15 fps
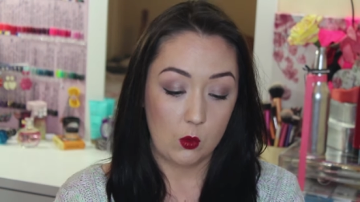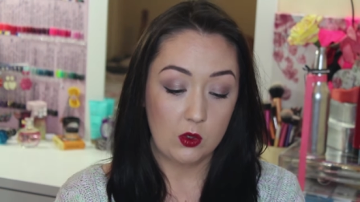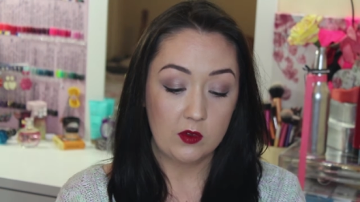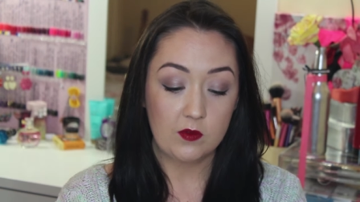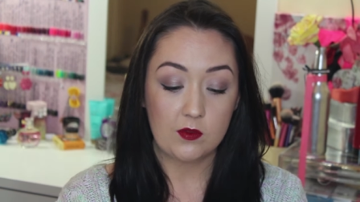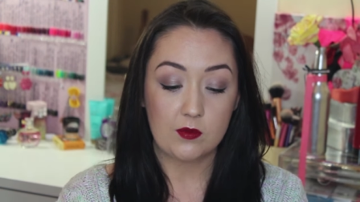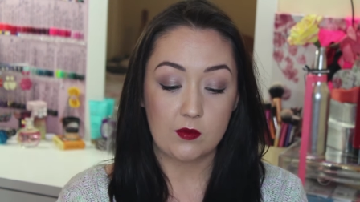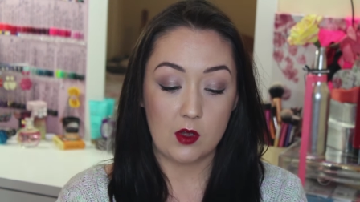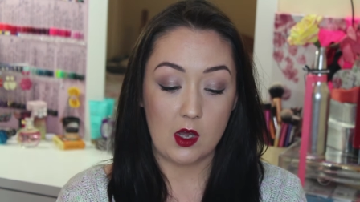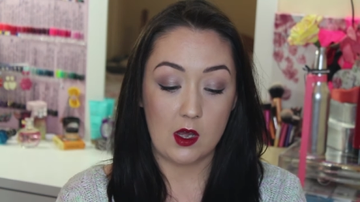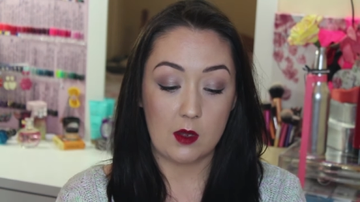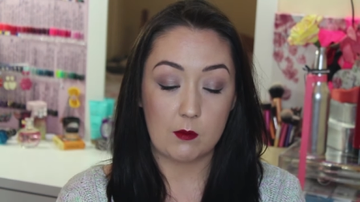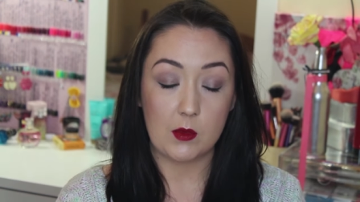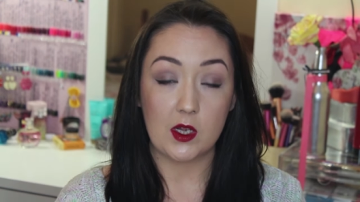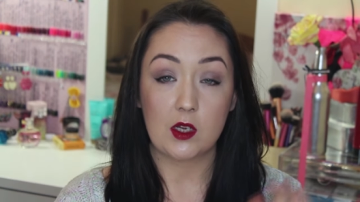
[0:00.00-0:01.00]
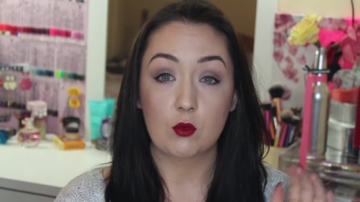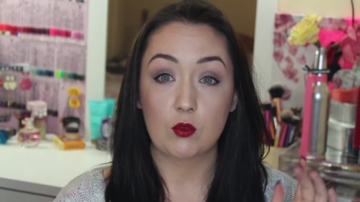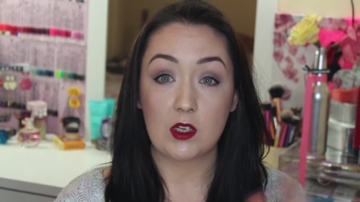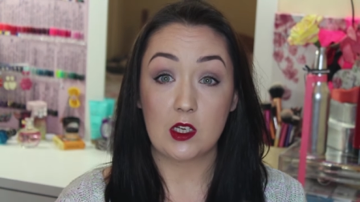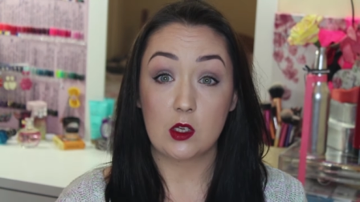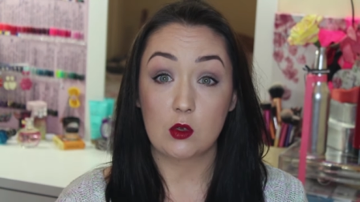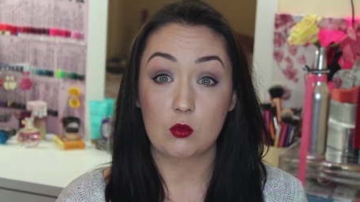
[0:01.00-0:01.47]
one of my
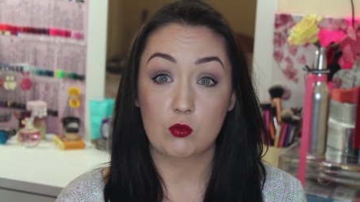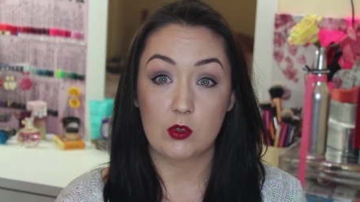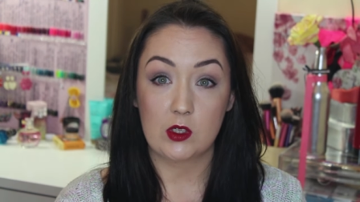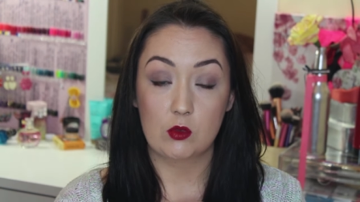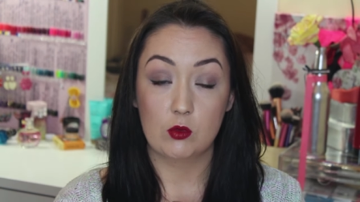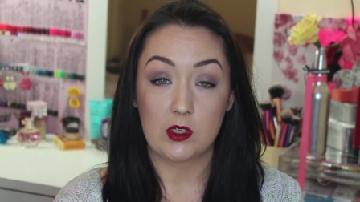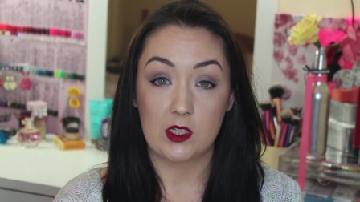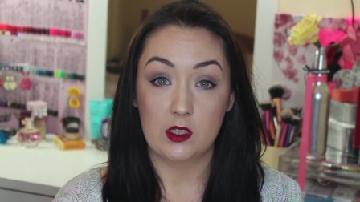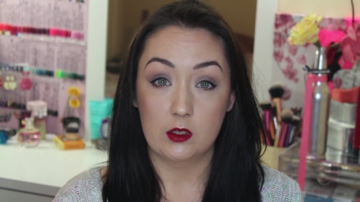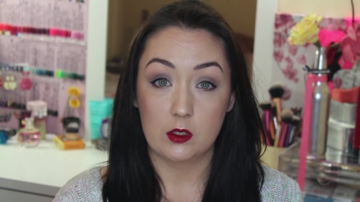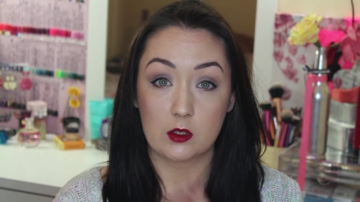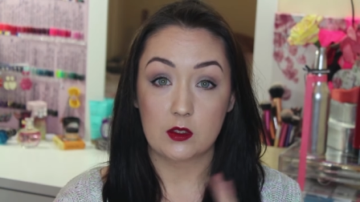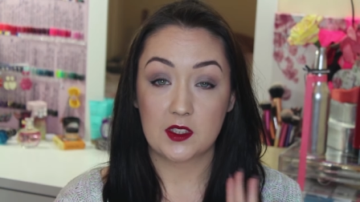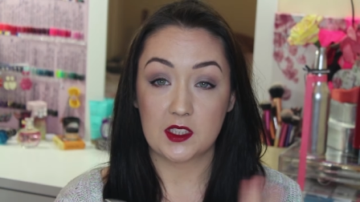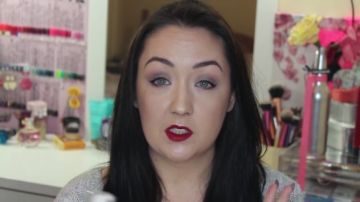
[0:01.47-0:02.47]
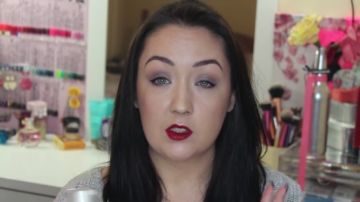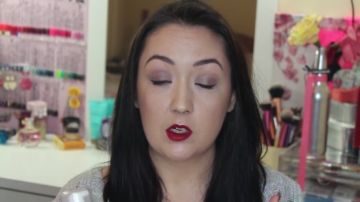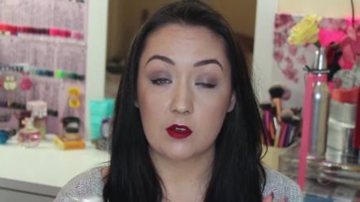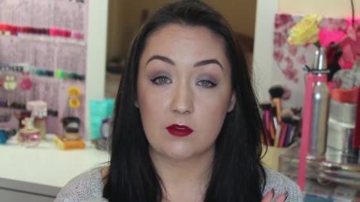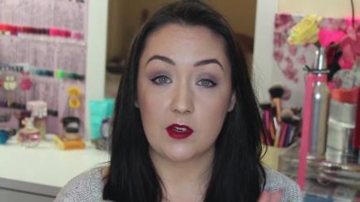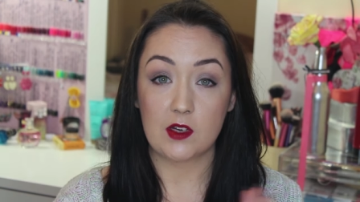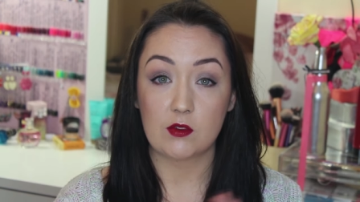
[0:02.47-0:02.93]
real real real
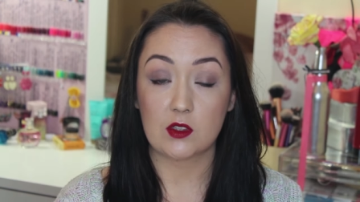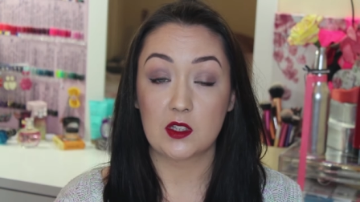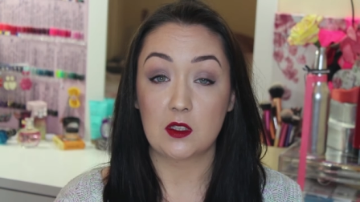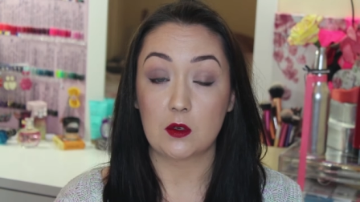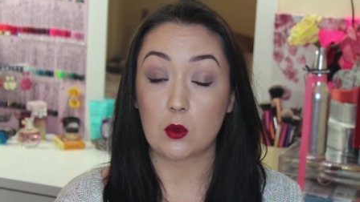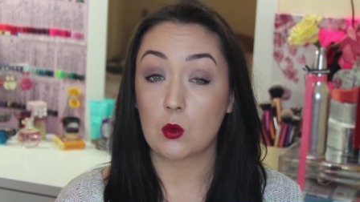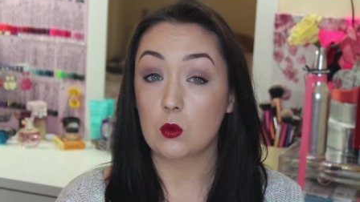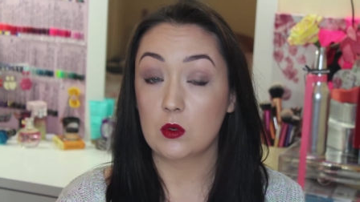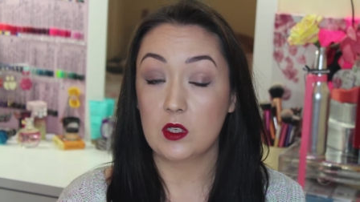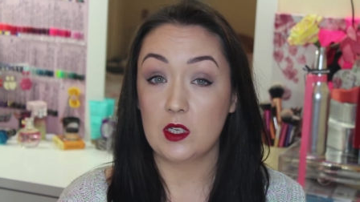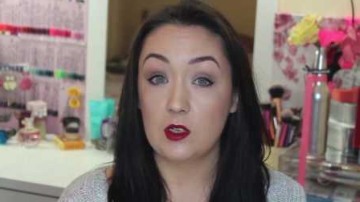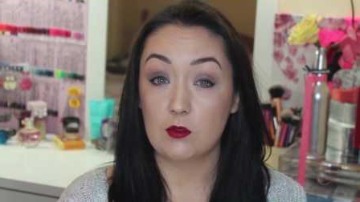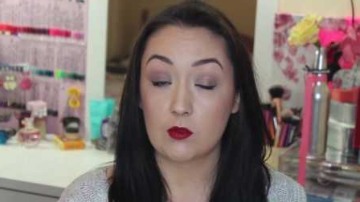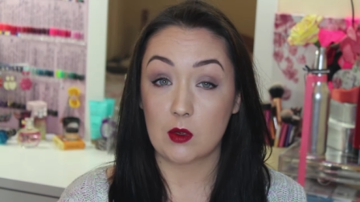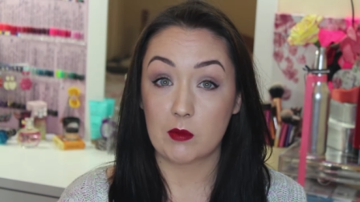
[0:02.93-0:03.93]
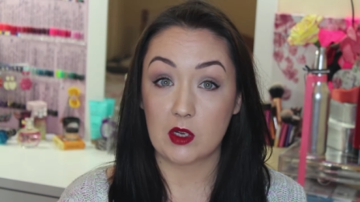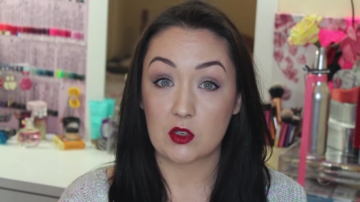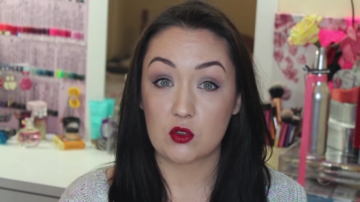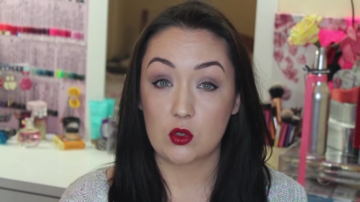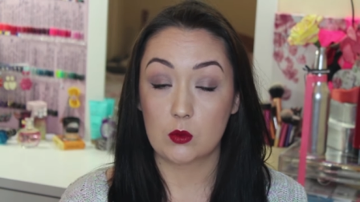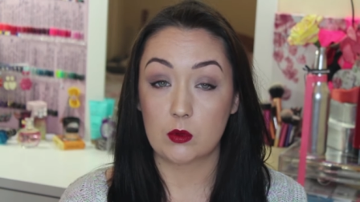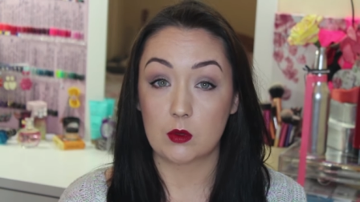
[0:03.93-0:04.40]
skincare favorites, not only from
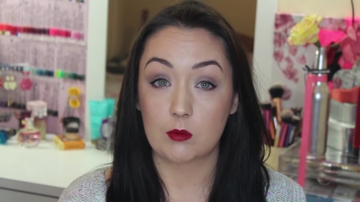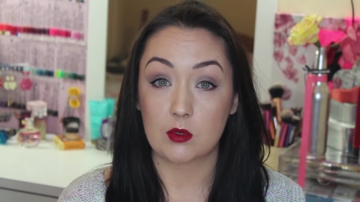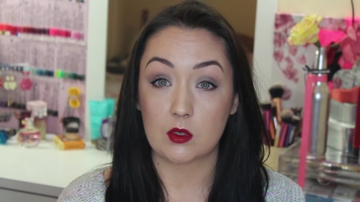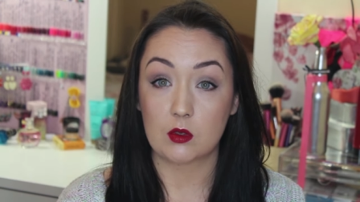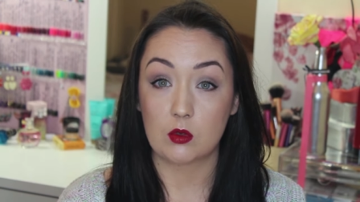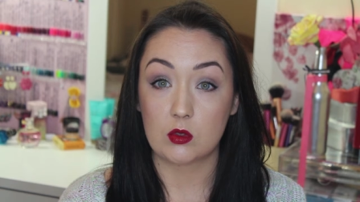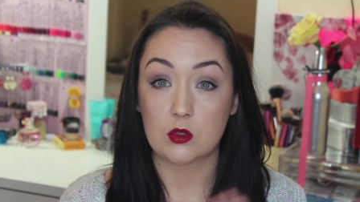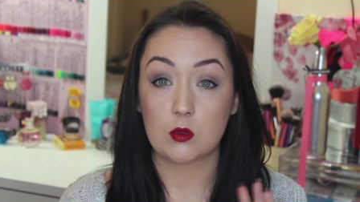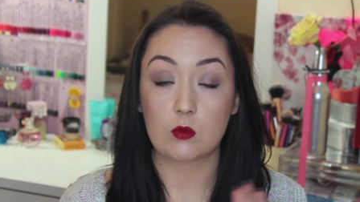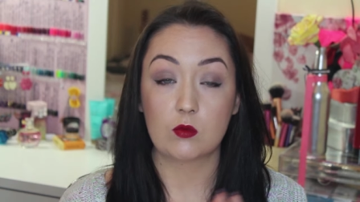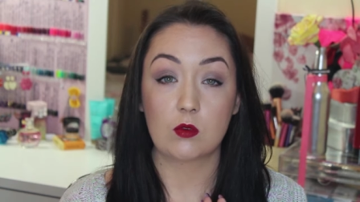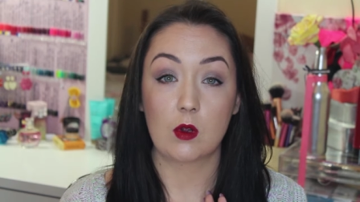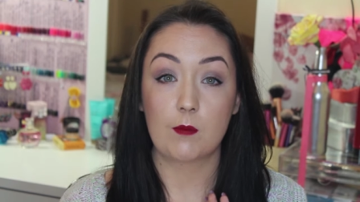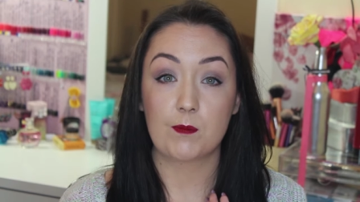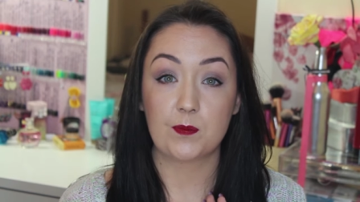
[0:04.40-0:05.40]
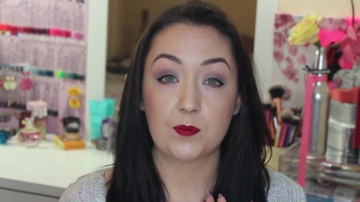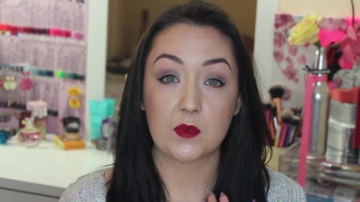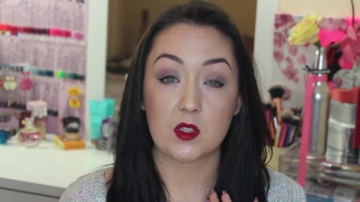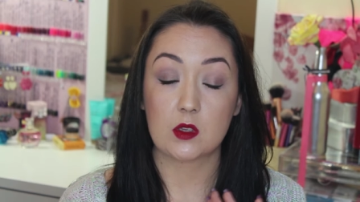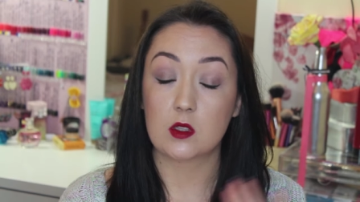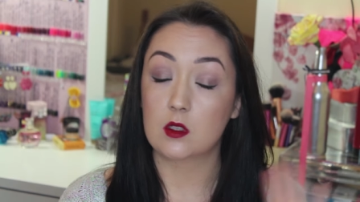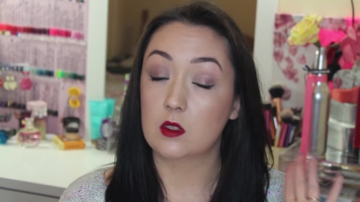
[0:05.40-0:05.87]
October but also from
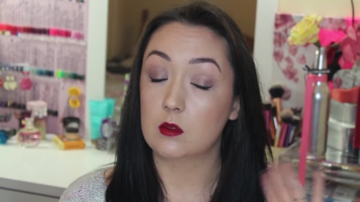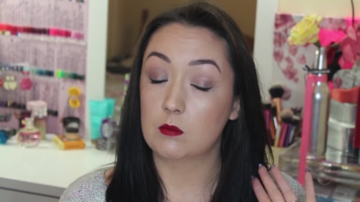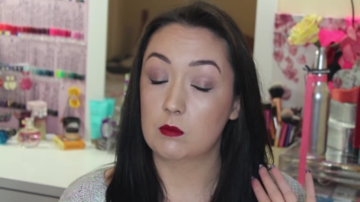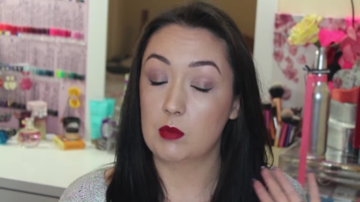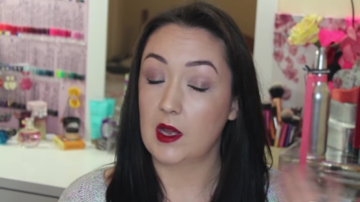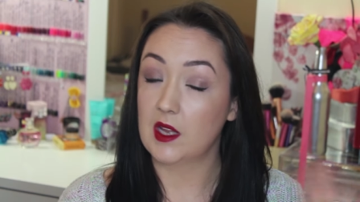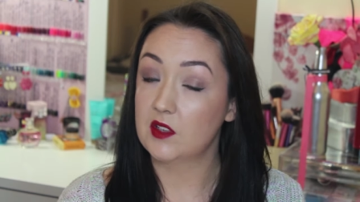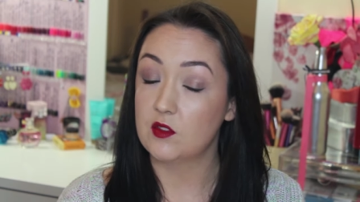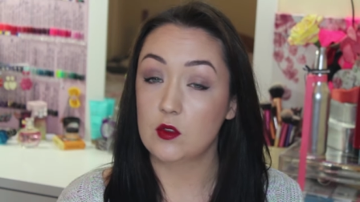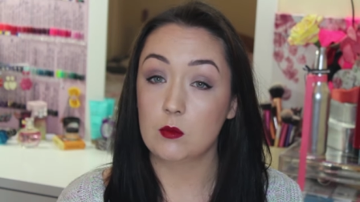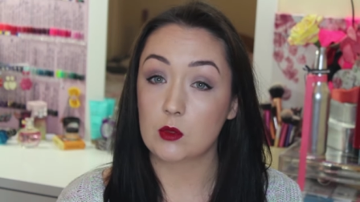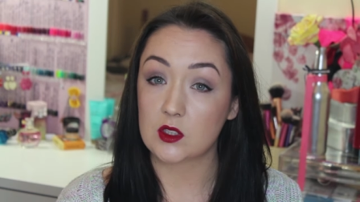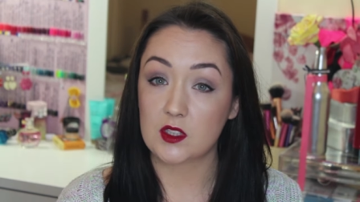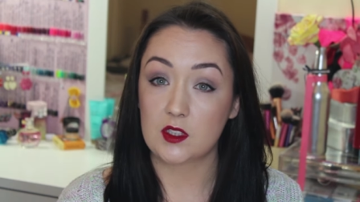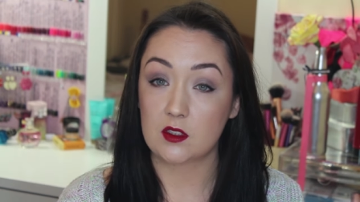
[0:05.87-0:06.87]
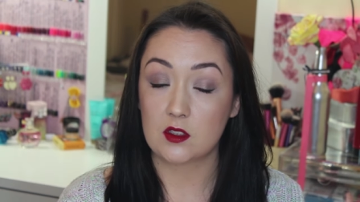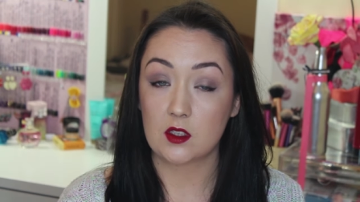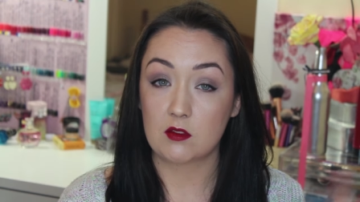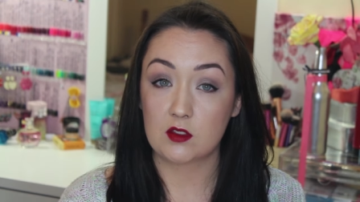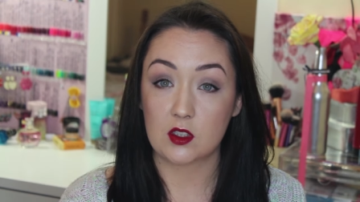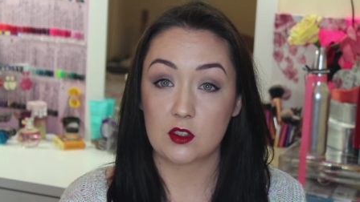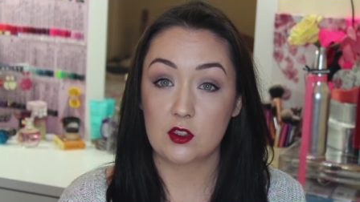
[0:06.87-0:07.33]
the past few months since
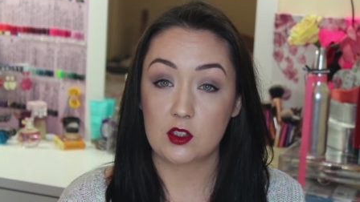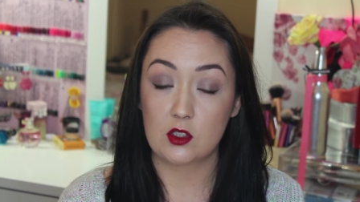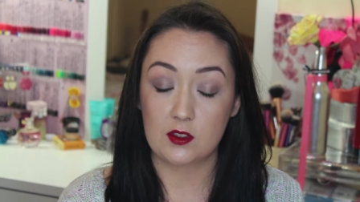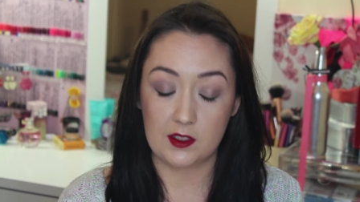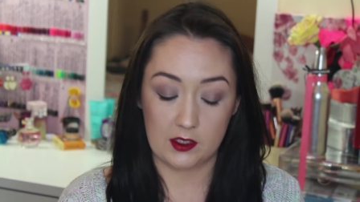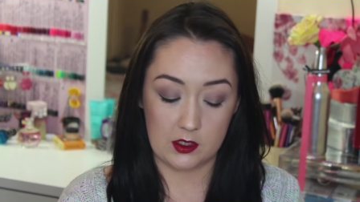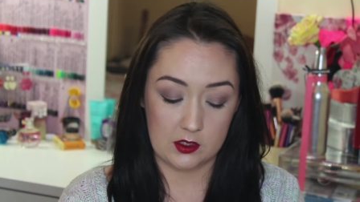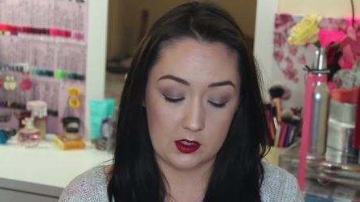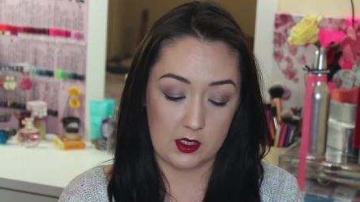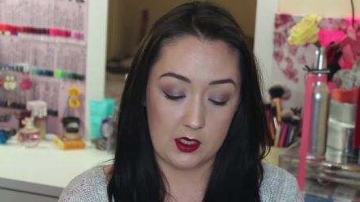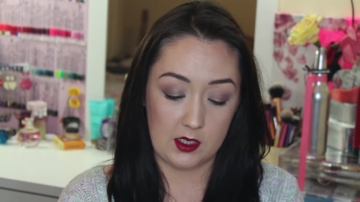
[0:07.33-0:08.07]
I've started using it,